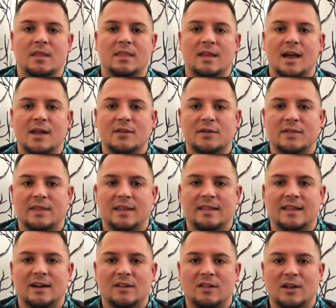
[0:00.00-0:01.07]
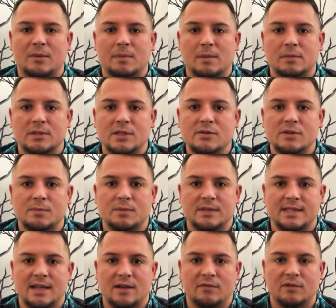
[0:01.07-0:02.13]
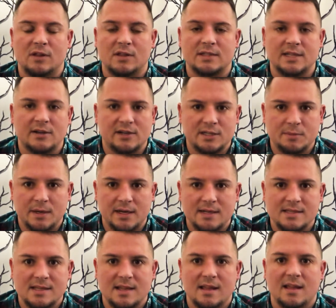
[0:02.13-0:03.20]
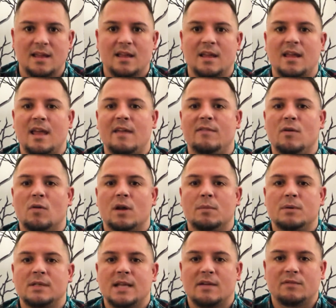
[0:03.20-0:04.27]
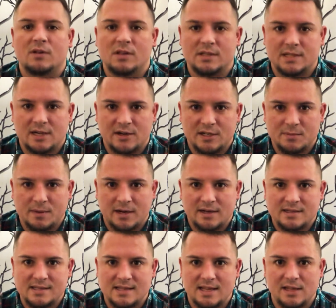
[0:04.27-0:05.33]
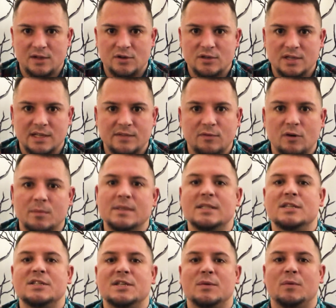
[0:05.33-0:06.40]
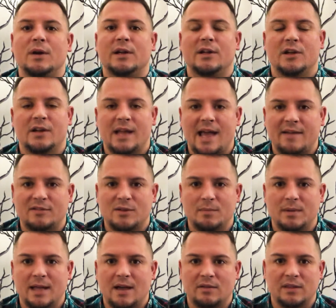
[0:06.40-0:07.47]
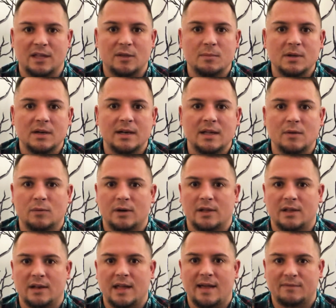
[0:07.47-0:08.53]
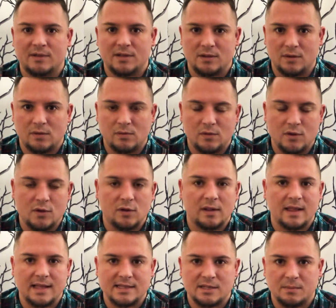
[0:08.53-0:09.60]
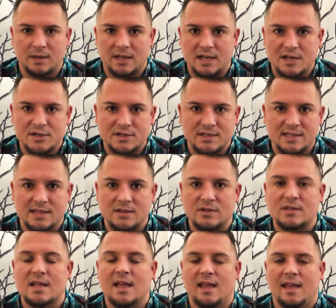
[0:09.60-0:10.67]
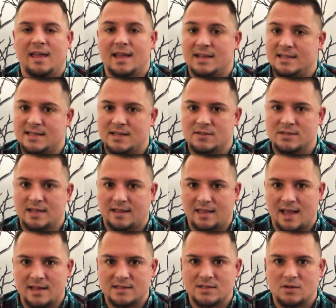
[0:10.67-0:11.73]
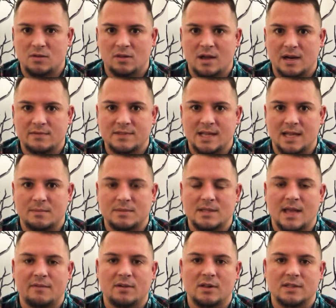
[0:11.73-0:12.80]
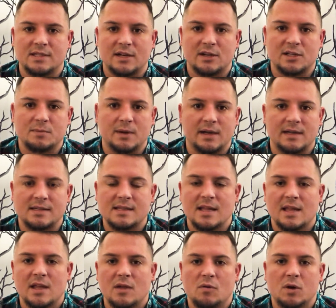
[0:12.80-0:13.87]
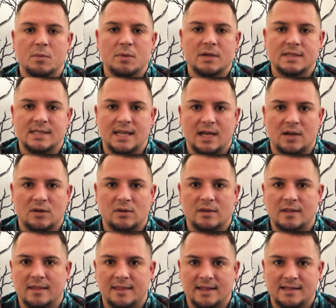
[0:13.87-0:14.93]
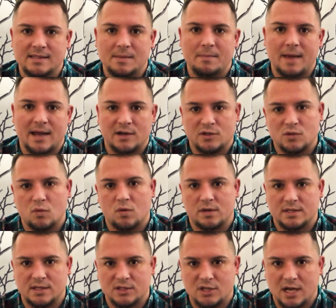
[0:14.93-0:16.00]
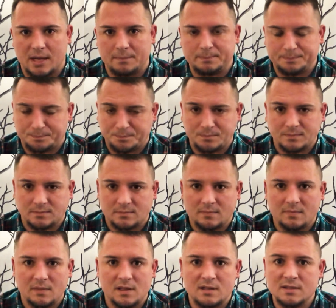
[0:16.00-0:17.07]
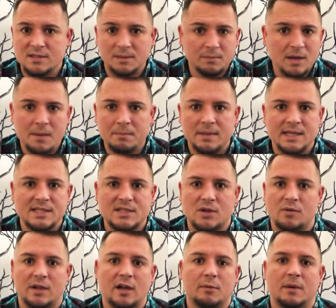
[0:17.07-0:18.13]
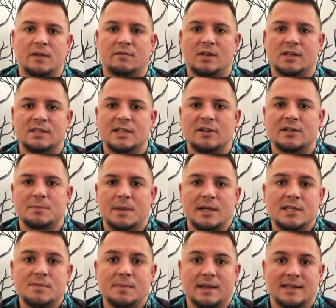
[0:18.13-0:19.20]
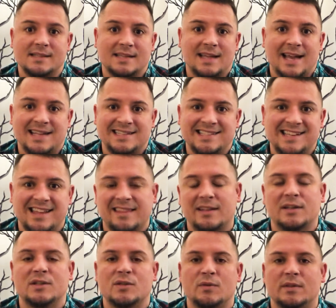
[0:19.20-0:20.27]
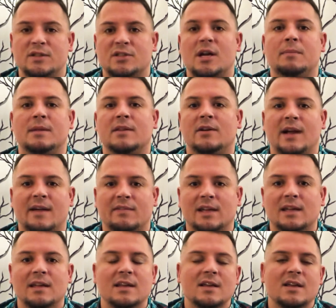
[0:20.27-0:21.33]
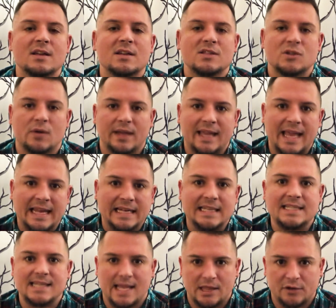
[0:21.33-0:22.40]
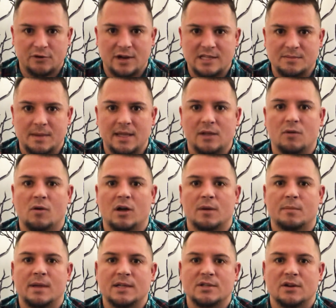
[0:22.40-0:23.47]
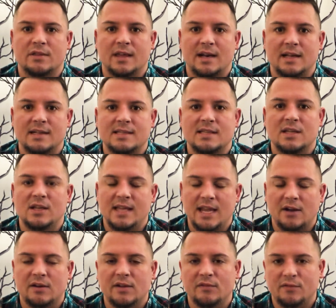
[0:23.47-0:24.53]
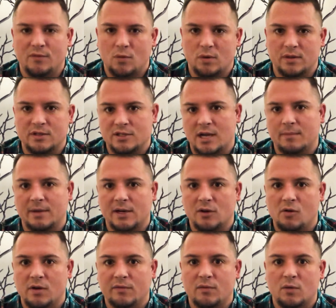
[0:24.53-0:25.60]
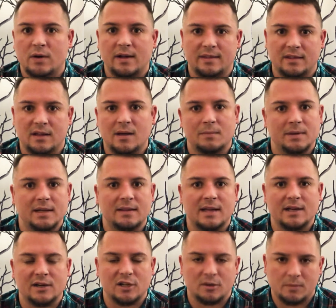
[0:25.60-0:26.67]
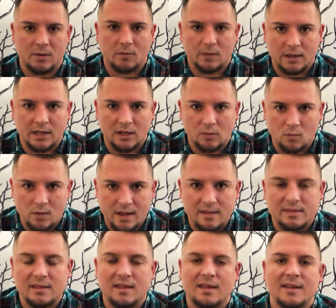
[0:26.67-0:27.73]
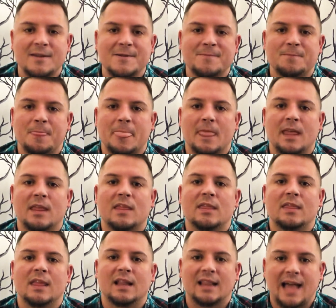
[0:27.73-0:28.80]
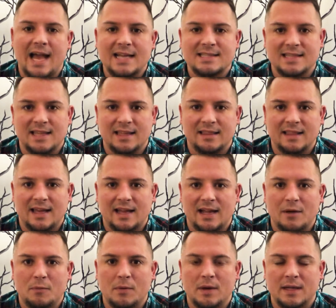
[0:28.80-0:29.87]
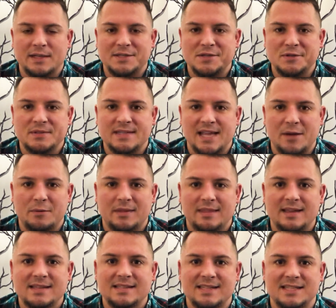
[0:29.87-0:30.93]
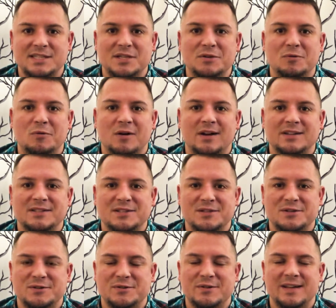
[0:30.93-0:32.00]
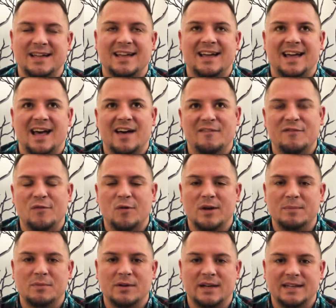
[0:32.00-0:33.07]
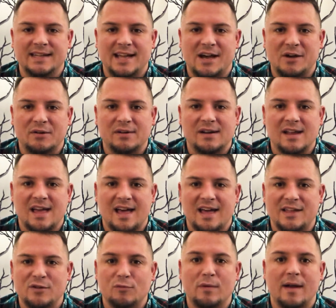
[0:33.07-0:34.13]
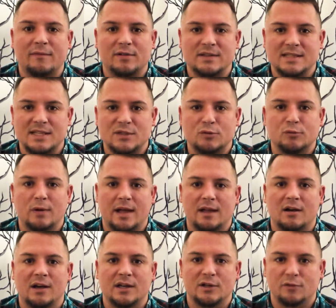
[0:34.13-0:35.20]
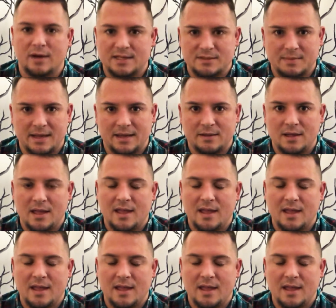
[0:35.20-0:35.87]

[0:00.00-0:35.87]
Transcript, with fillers: The other thing that a lot of people do is put down volunteer experience. If you want to put down volunteer experience, usually it's for a position where you're going to have to be out in the community, where you're going to have to utilize communication skills and skills like that. So, a lot of times, that volunteer experience, you want to put down the things that matter towards the job. Some companies don't care about volunteer experience because it has nothing to do with the job that they're having. So again, tailored resume. You want to make sure that it's gearing for the job that you're going for and the company that you're going to be working with. The last thing that I want to say with this is you want to avoid putting down uh, your references right on your resume.